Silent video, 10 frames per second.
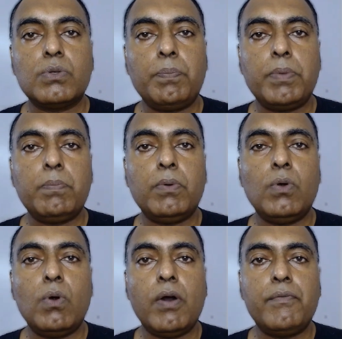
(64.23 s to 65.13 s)
of people
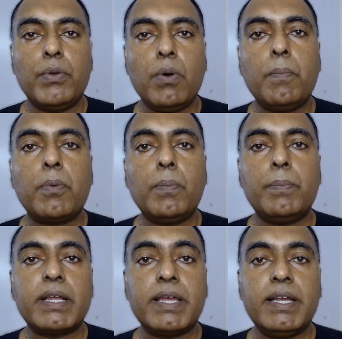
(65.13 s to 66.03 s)
who have no
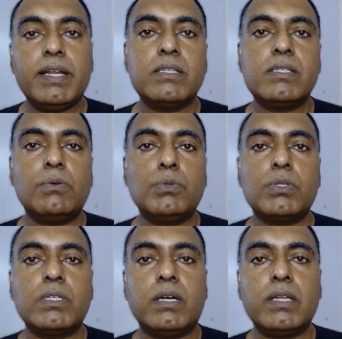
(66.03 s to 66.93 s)
proper guidance how to
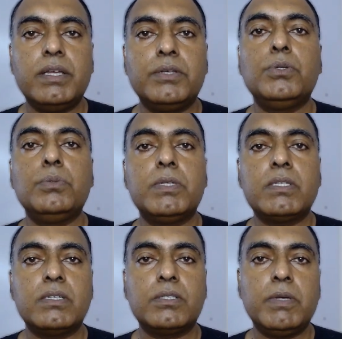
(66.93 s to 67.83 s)
start a new
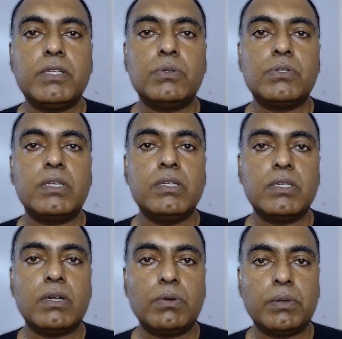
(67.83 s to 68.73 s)
business based on
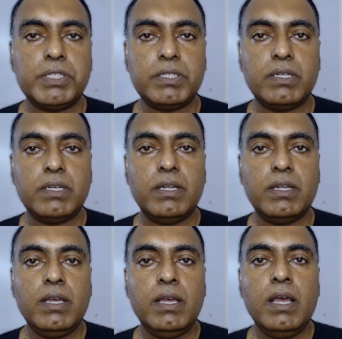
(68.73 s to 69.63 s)
CNC router machine.
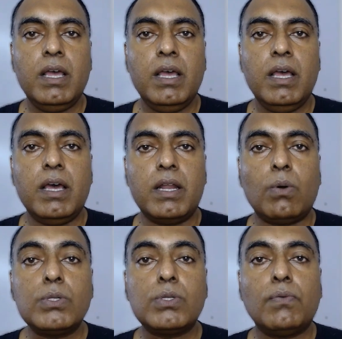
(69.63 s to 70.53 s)
And
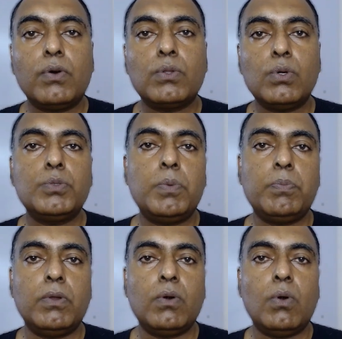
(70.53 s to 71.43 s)
also for those
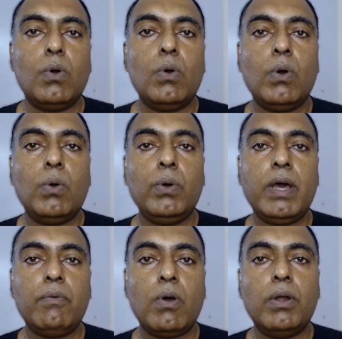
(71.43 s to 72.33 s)
people who
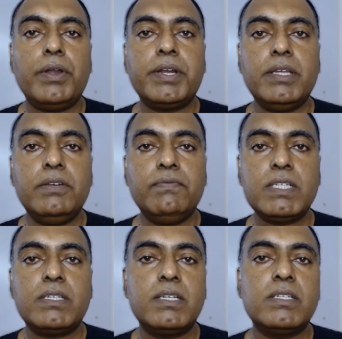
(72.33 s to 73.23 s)
have already
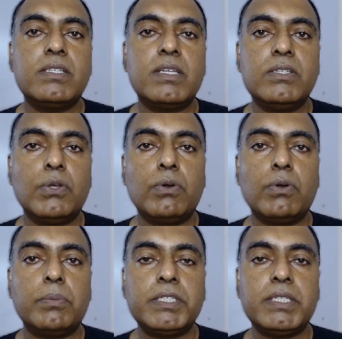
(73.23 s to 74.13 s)
invested in CNC
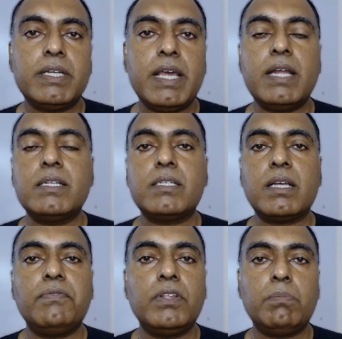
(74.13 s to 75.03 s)
router machine and
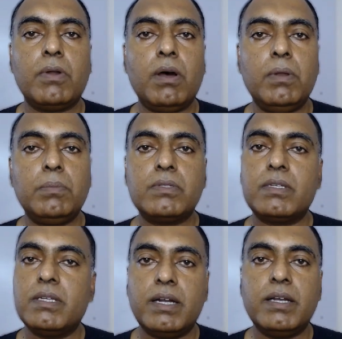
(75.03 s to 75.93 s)
stuck with problems
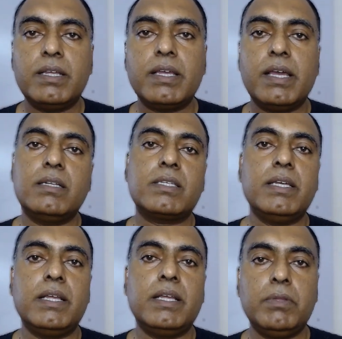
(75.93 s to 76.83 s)
in running and
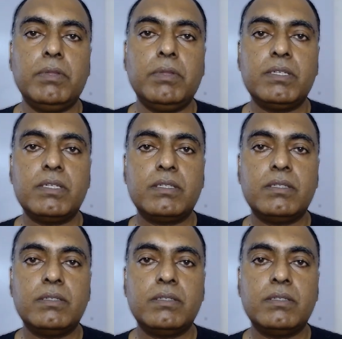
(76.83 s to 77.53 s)
scaling up the business.